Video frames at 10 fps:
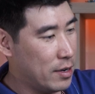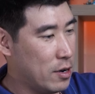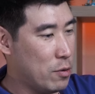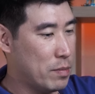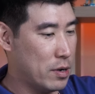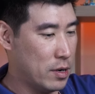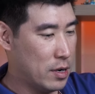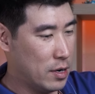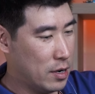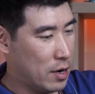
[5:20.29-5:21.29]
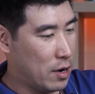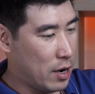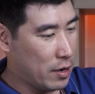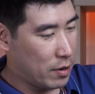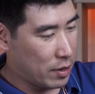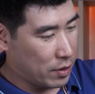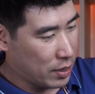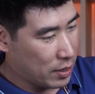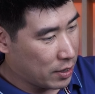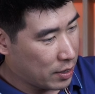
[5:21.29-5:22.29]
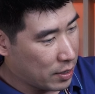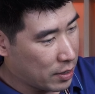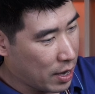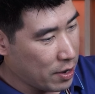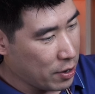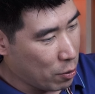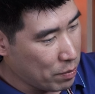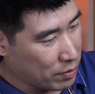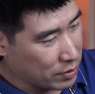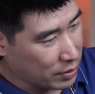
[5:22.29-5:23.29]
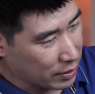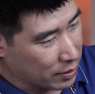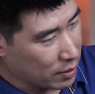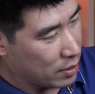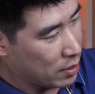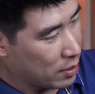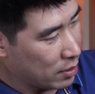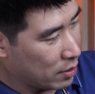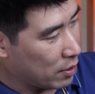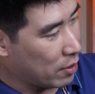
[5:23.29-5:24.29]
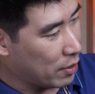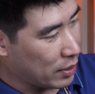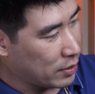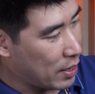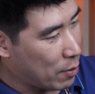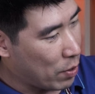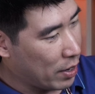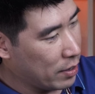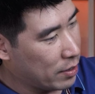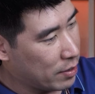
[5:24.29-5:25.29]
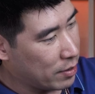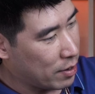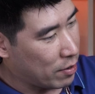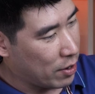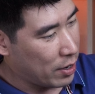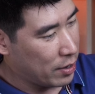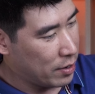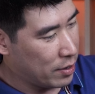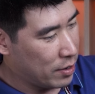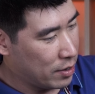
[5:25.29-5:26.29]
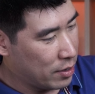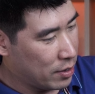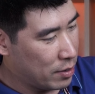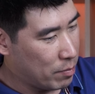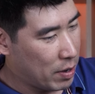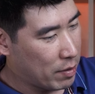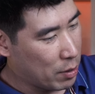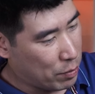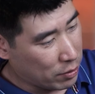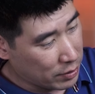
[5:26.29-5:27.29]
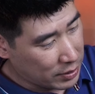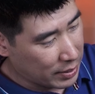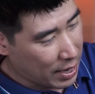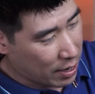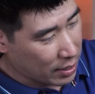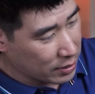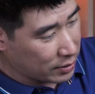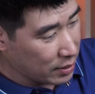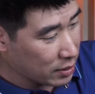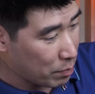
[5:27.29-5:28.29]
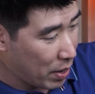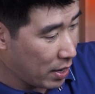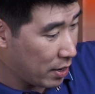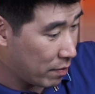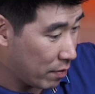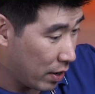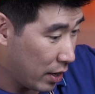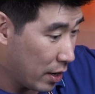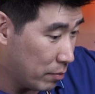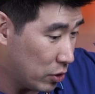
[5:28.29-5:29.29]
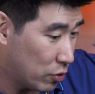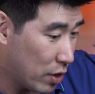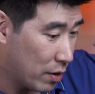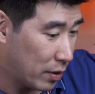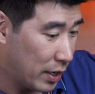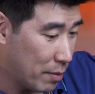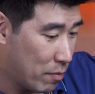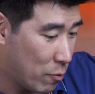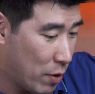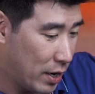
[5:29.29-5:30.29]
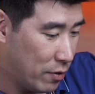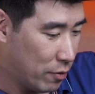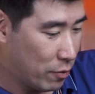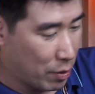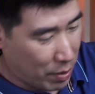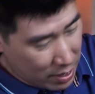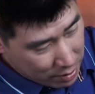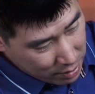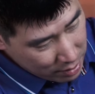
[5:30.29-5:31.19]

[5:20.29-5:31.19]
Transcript: Nope. All right, I think, how do you open this thing? Oh, that's that way. All right. Now we're going to pull this thing out. I can see there's a pen in here. I'm just trying to get way to the pen.